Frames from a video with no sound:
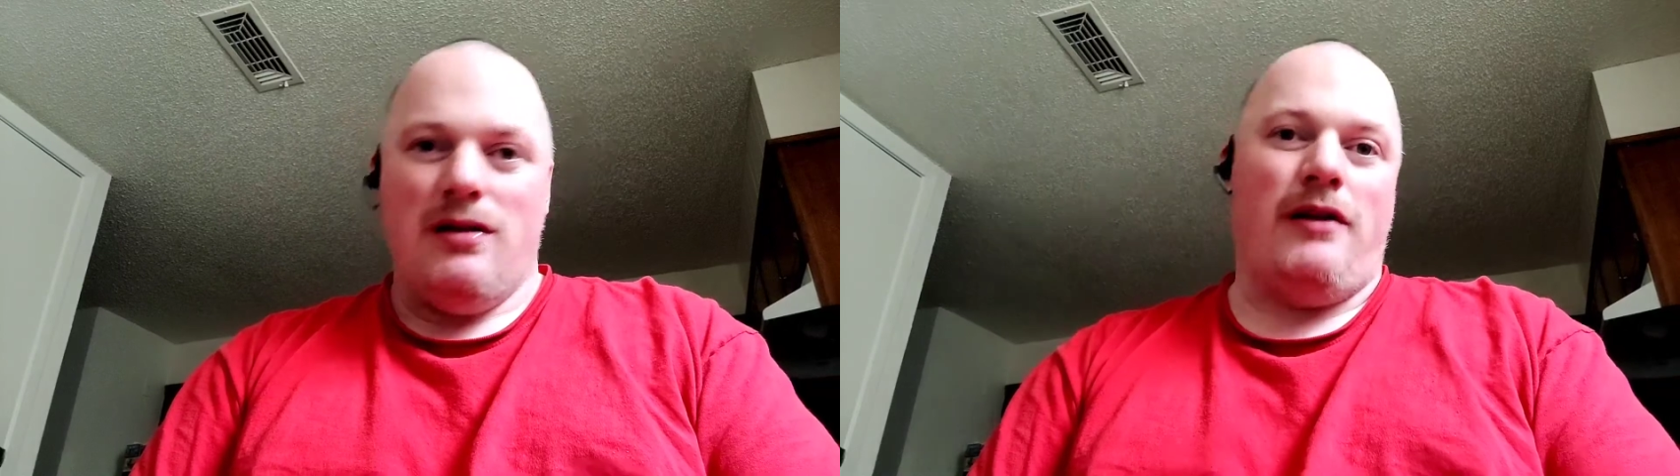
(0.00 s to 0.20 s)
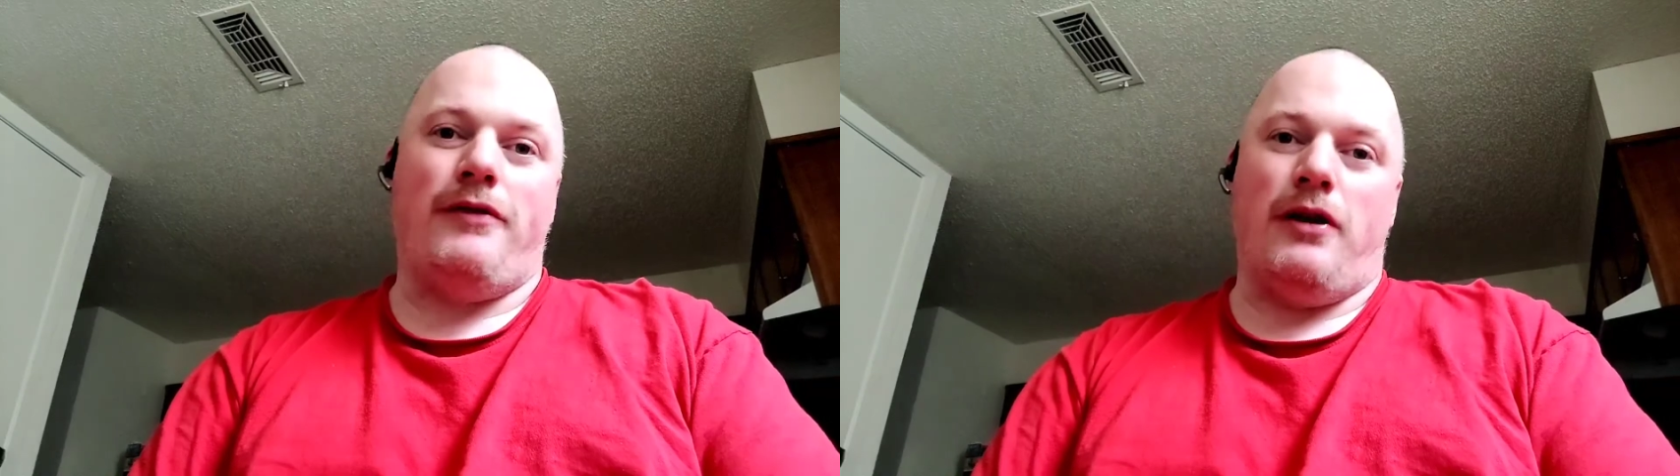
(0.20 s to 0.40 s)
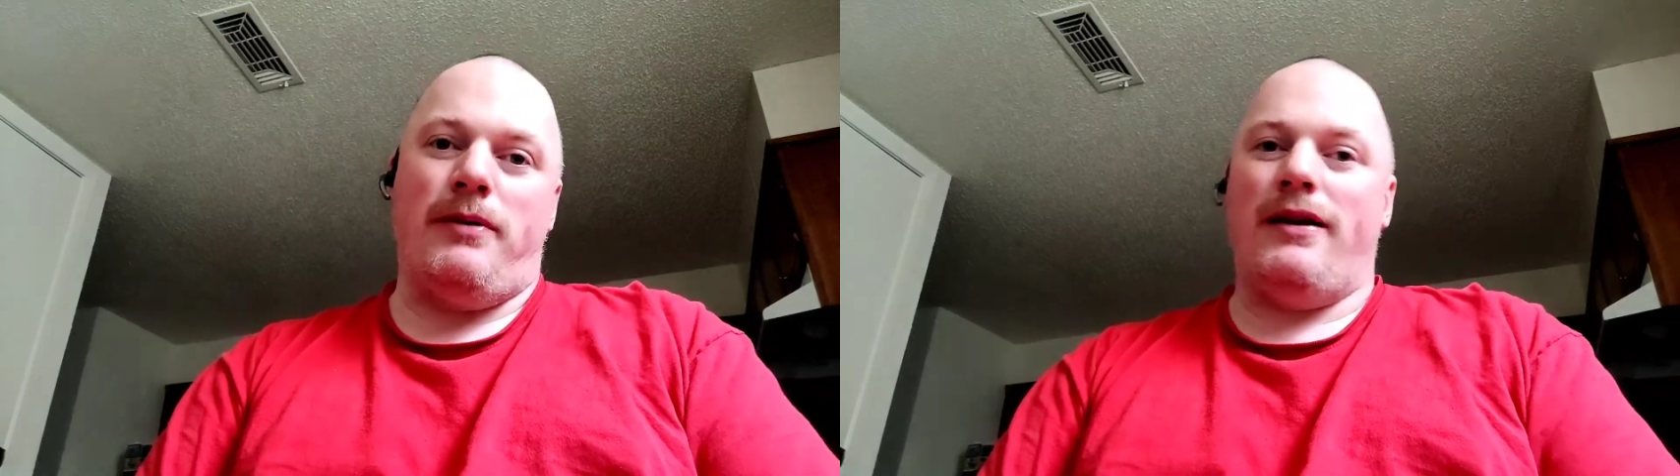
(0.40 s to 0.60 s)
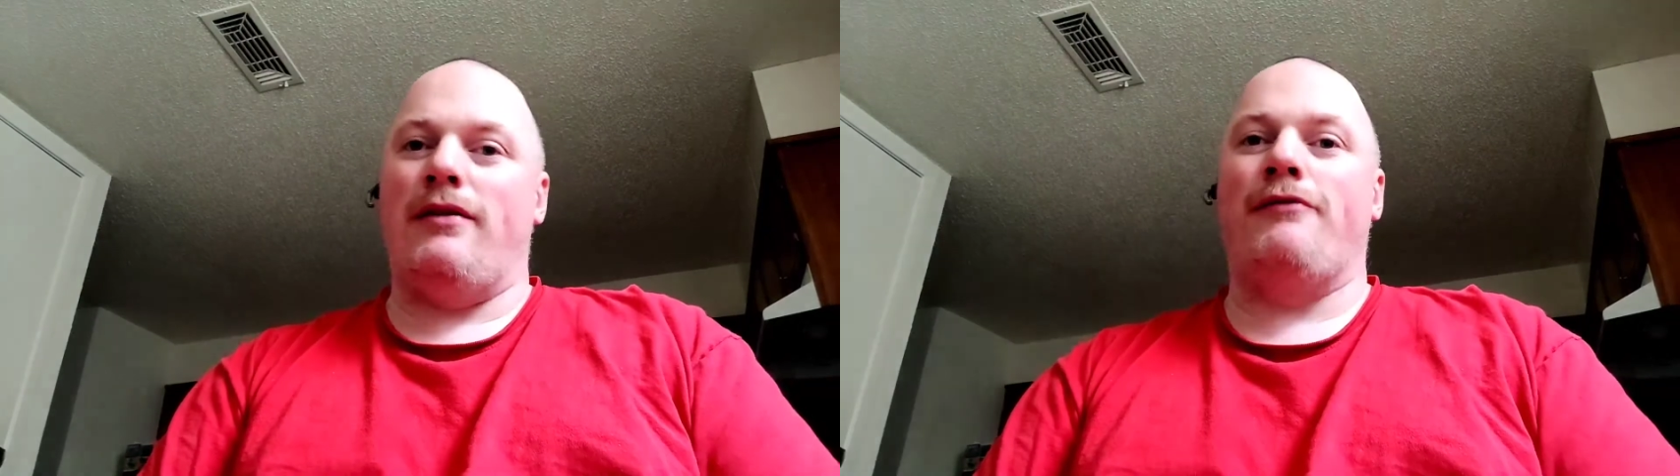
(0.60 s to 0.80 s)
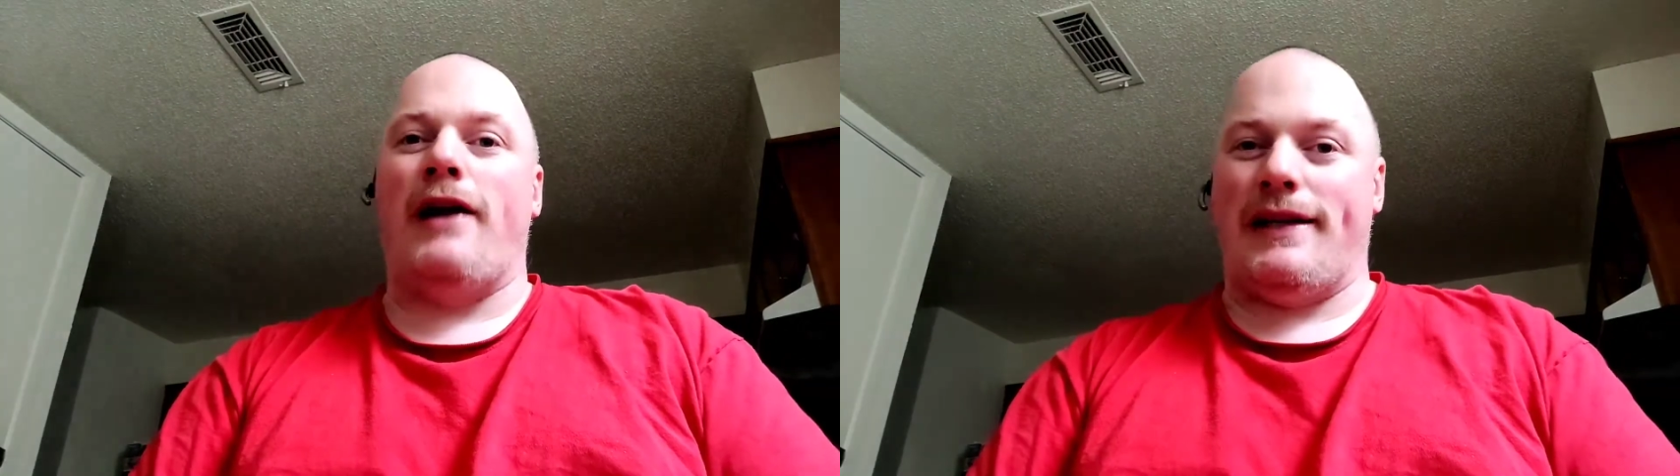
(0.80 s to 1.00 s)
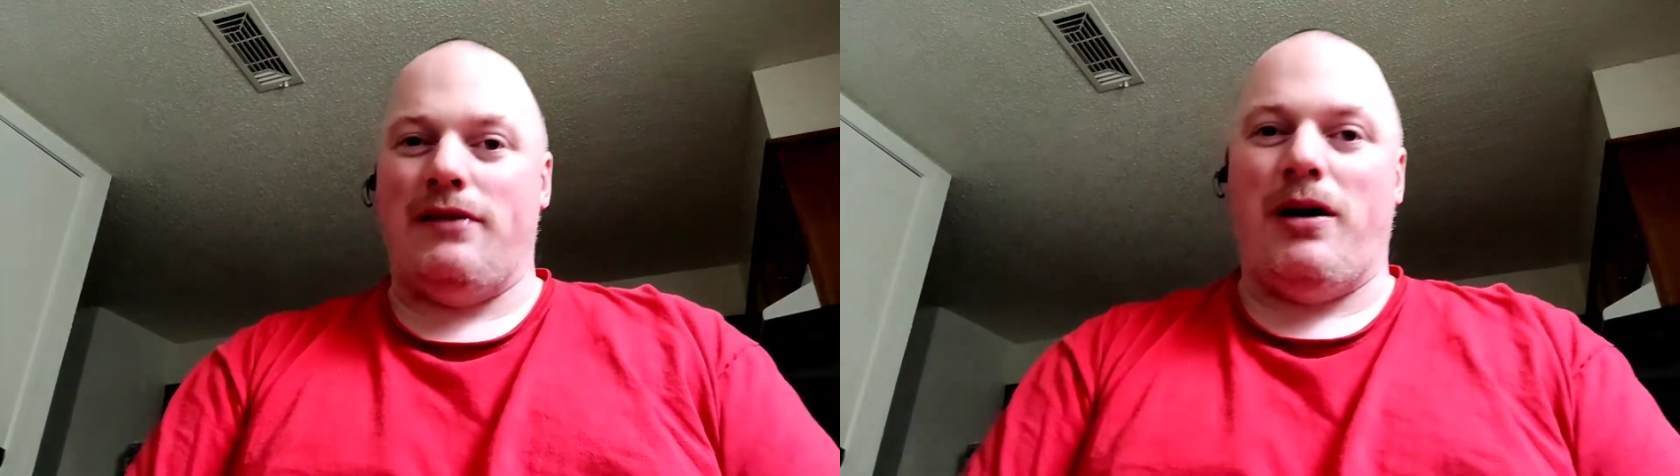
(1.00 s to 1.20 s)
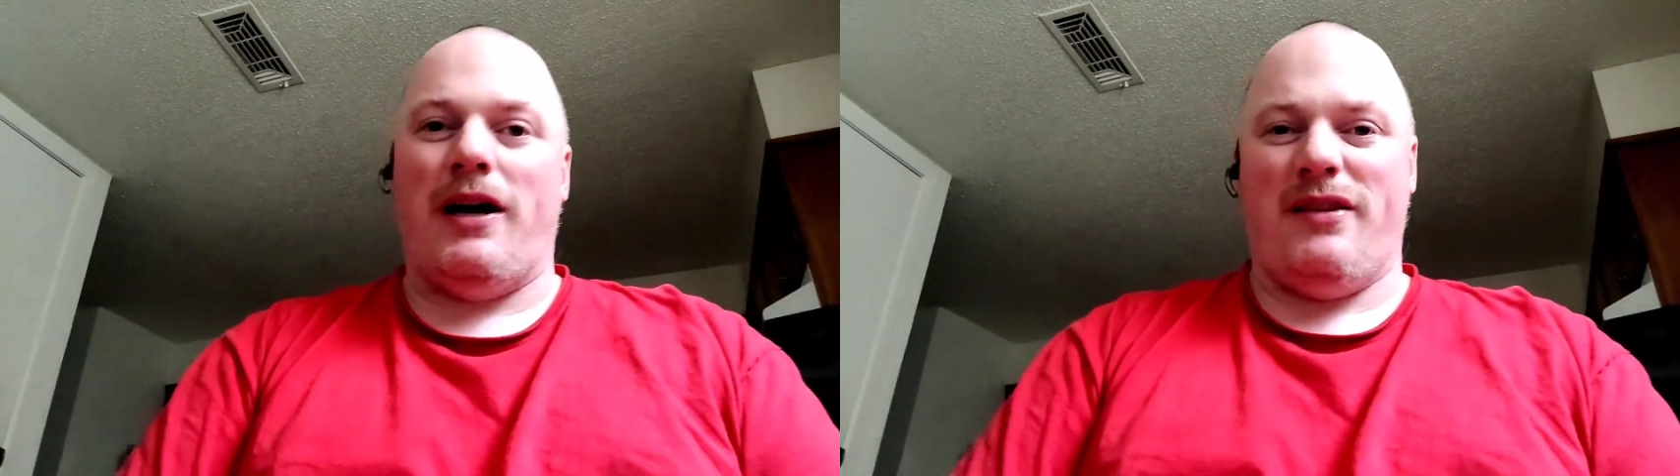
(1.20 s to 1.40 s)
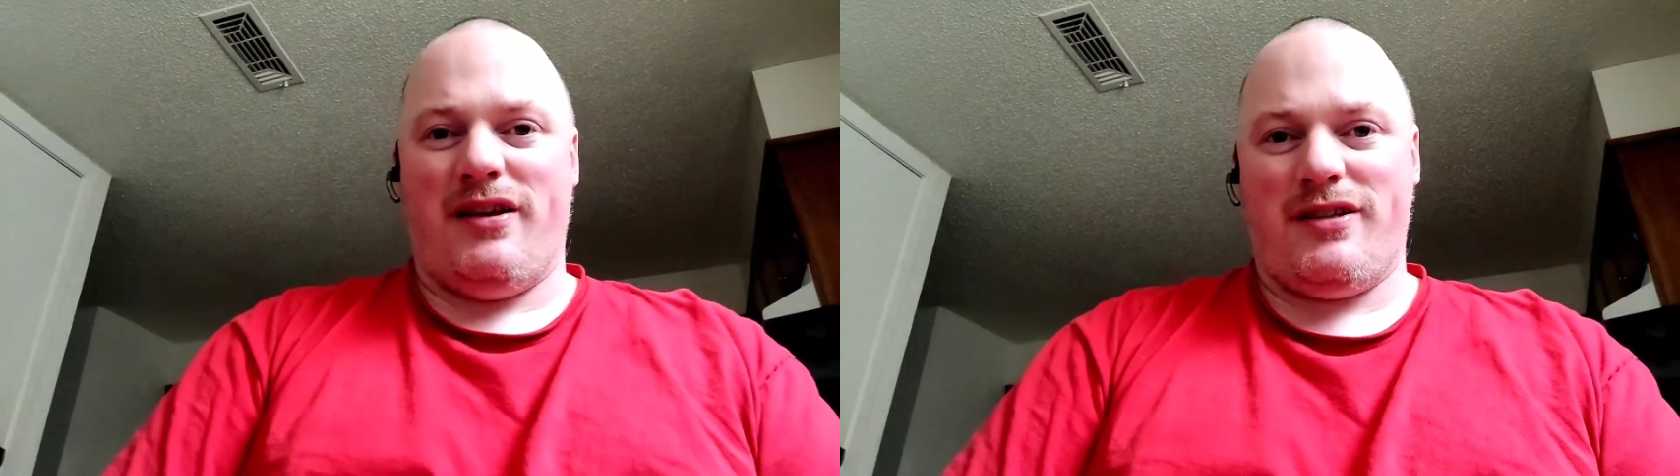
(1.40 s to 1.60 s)
if you're being affected
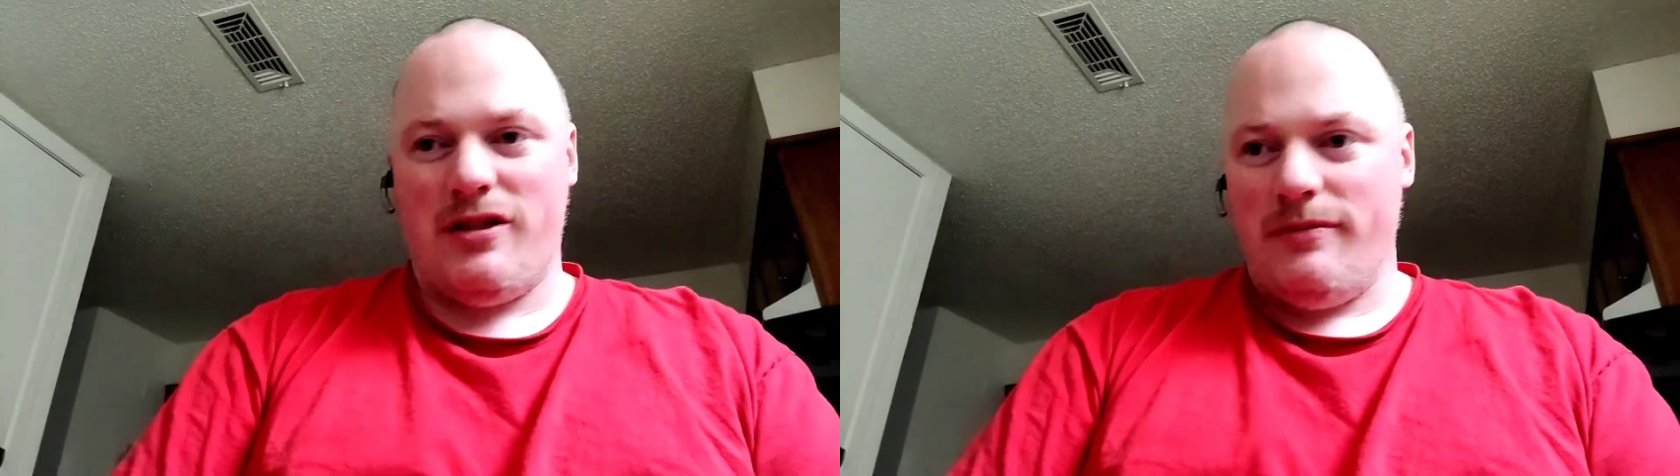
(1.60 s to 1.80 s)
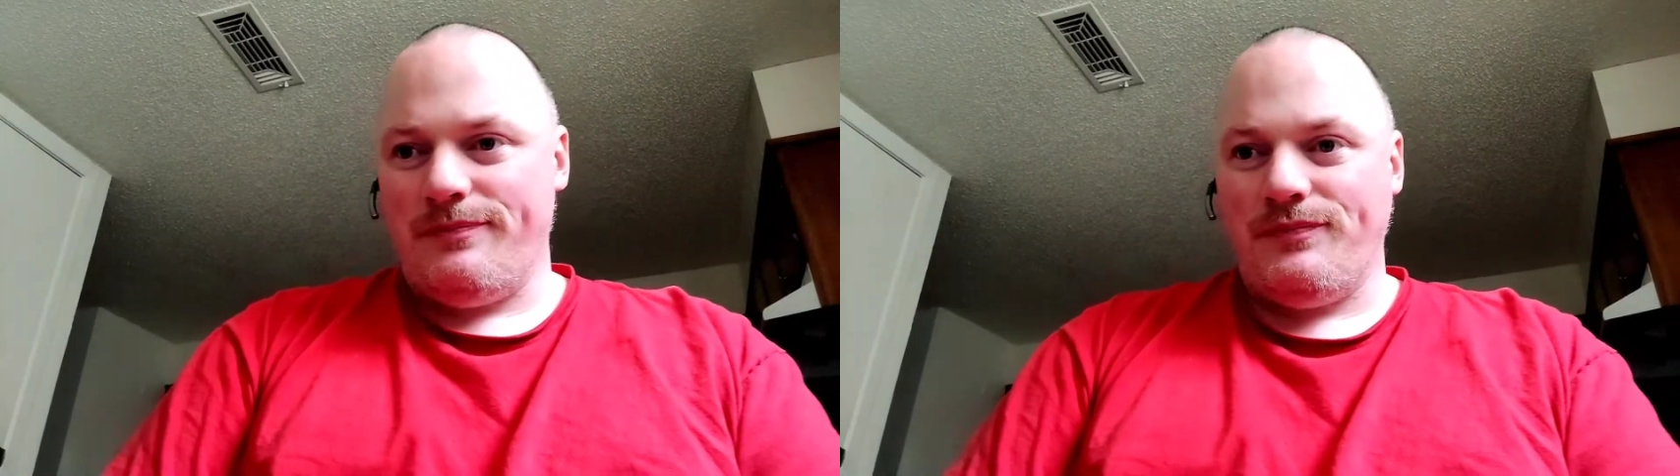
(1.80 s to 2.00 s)
by this.